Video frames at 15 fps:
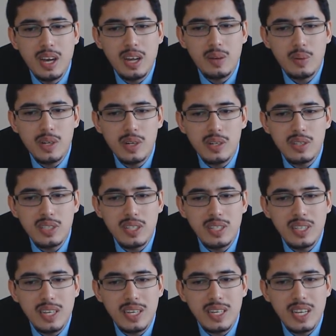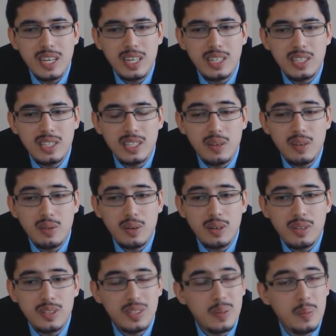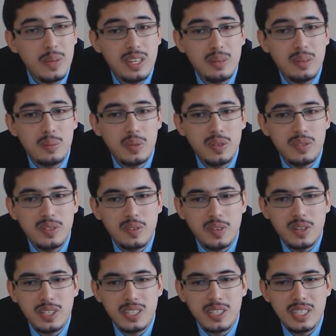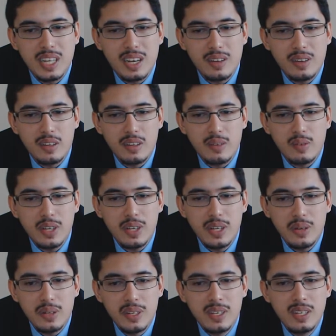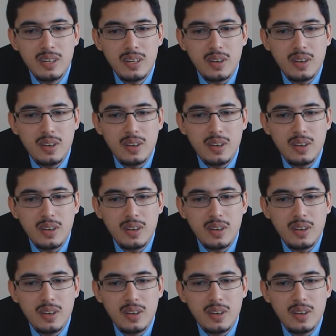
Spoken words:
and Wilson and Hinchcliffe were also making moves further down the field.